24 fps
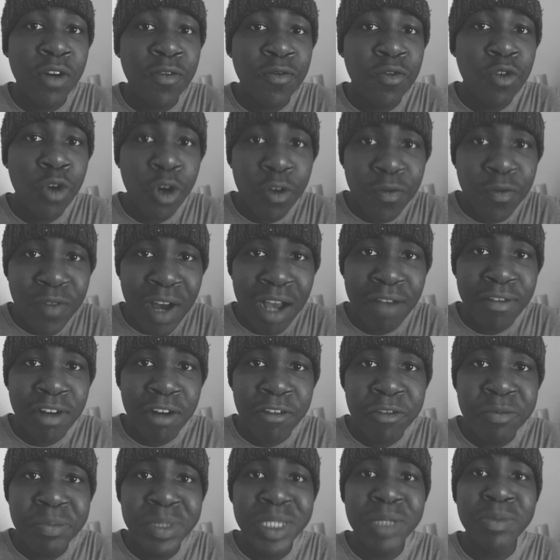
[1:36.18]
or 5
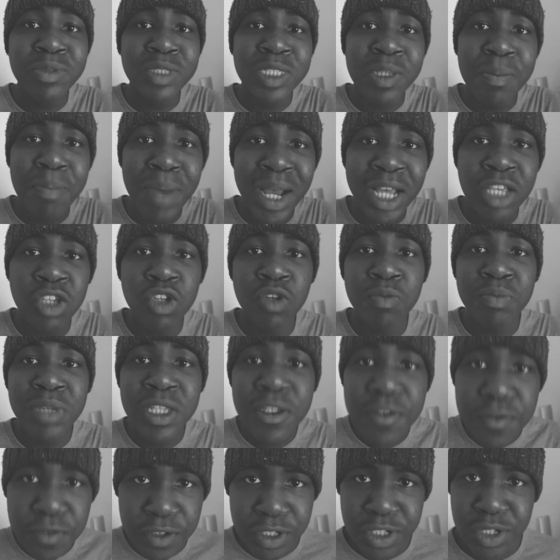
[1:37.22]
other people to back your
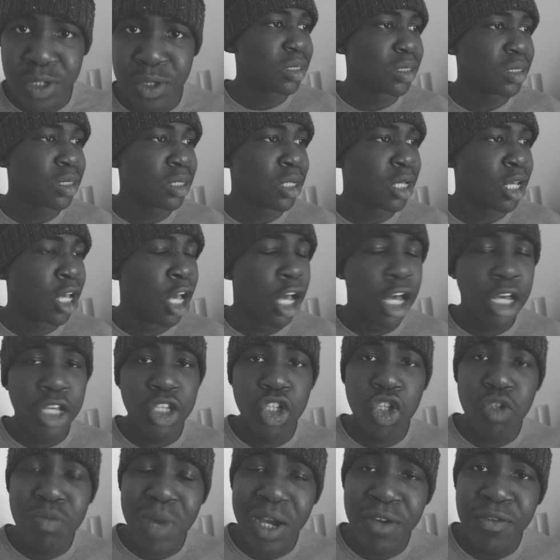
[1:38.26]
beef for you.
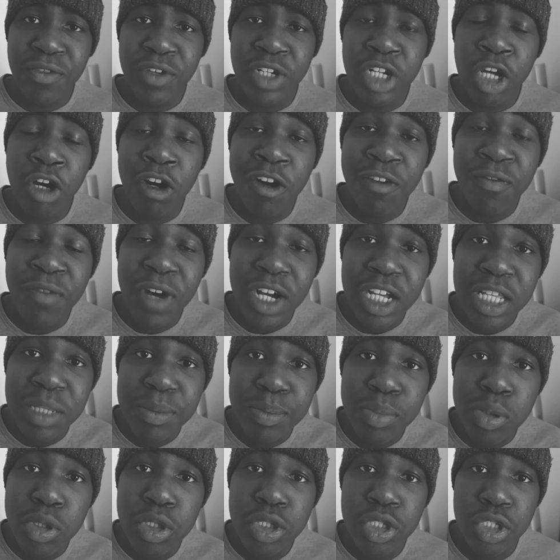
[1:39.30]
You, my friend, are a fucking
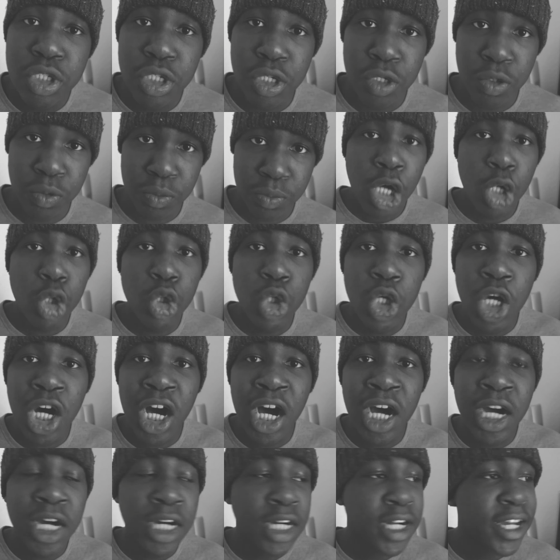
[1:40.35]
pussy. You
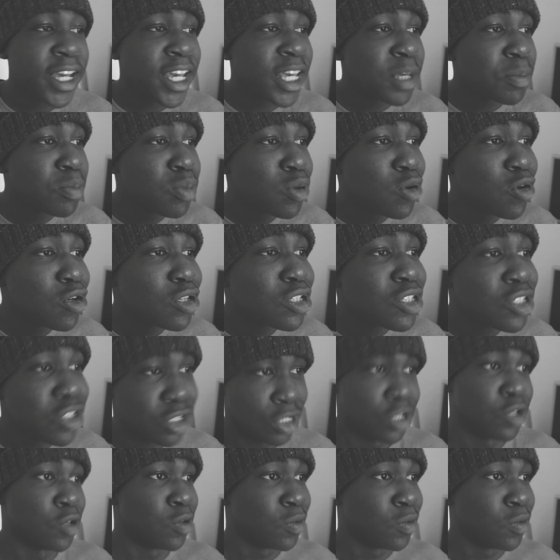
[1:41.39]
are a pussy.